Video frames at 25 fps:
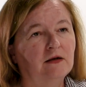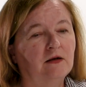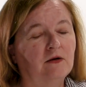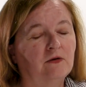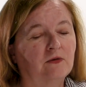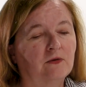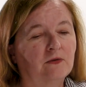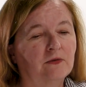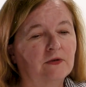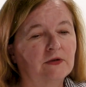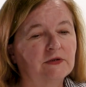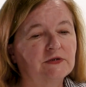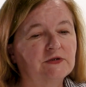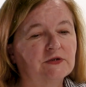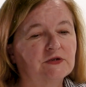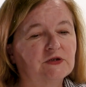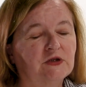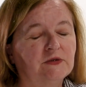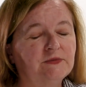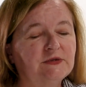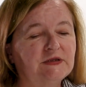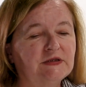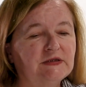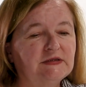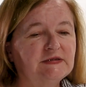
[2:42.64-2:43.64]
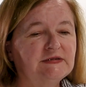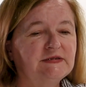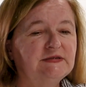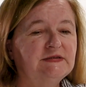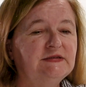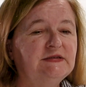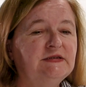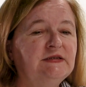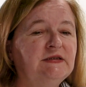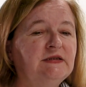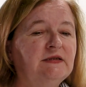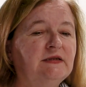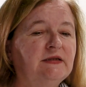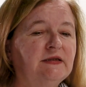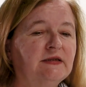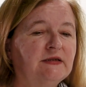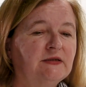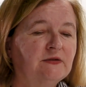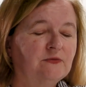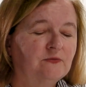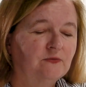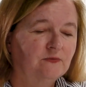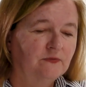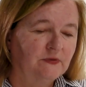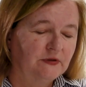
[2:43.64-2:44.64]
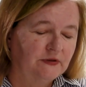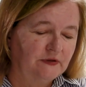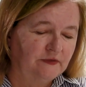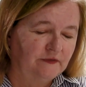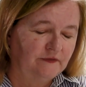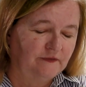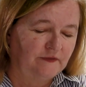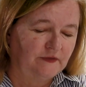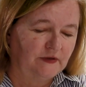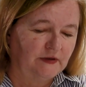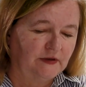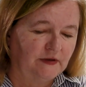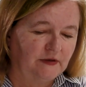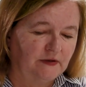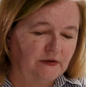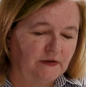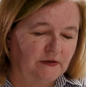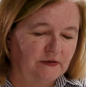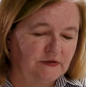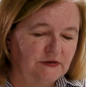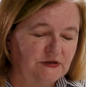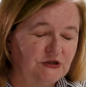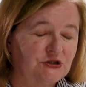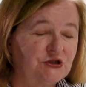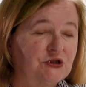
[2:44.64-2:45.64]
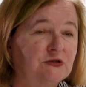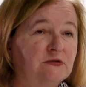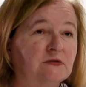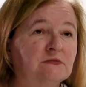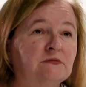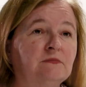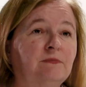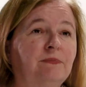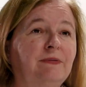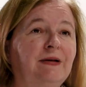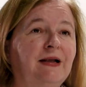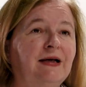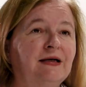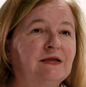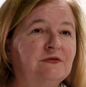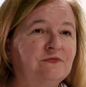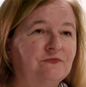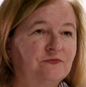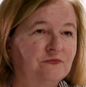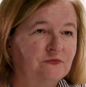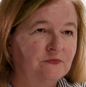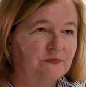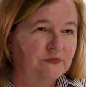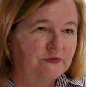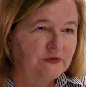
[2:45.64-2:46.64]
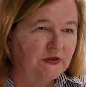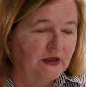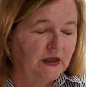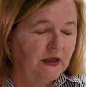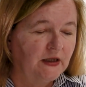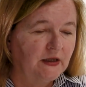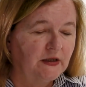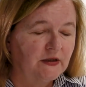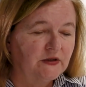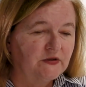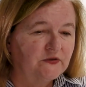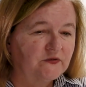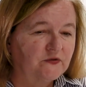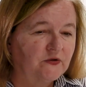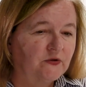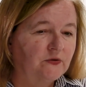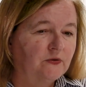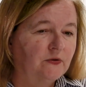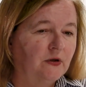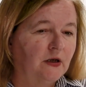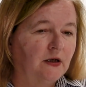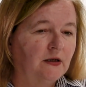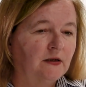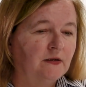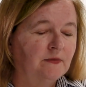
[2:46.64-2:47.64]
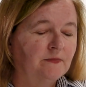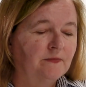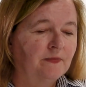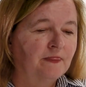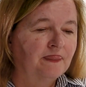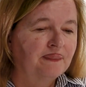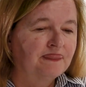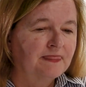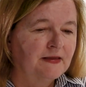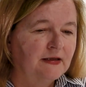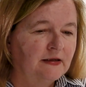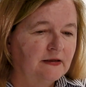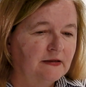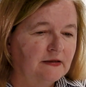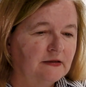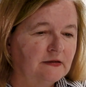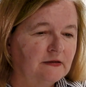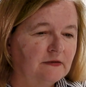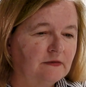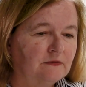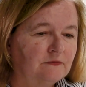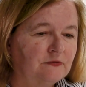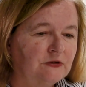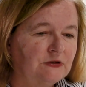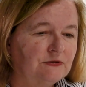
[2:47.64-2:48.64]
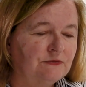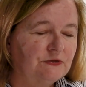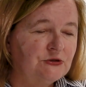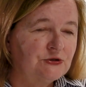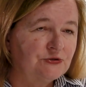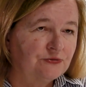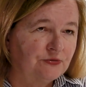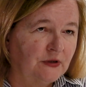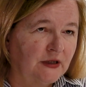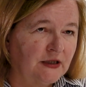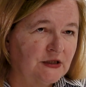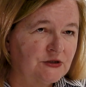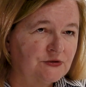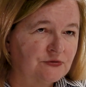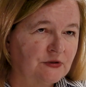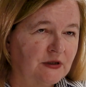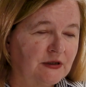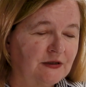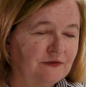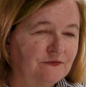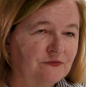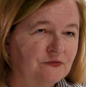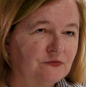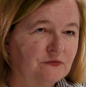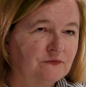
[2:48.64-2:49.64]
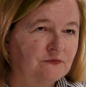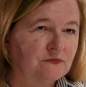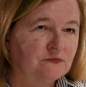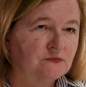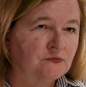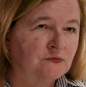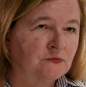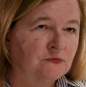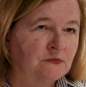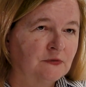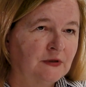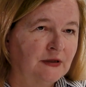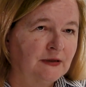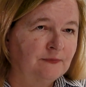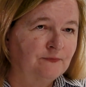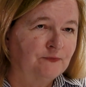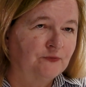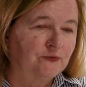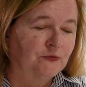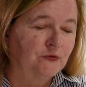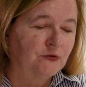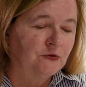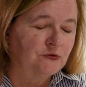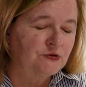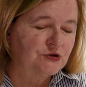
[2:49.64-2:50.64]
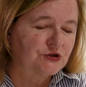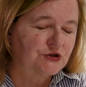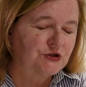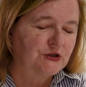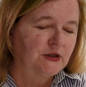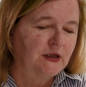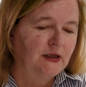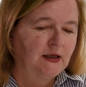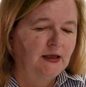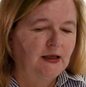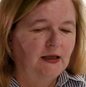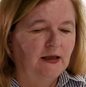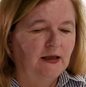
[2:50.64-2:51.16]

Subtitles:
or the committees dealing with digital platforms. So we try to have an overall approach